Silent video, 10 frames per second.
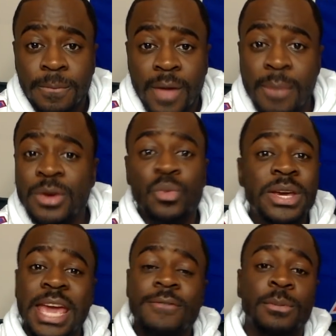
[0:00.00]
I mean, we
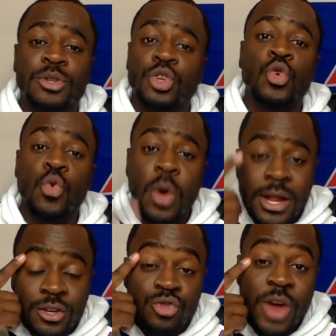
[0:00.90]
gave up 2
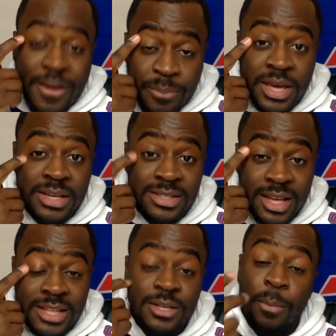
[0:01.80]
draft picks
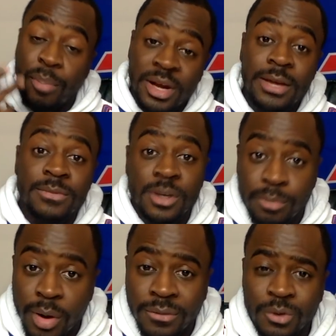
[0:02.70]
to bring him to
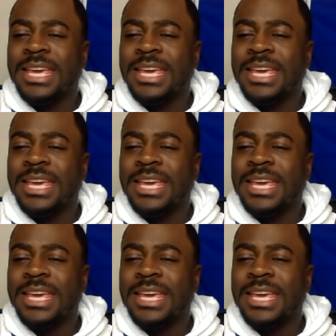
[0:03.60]
Buffalo,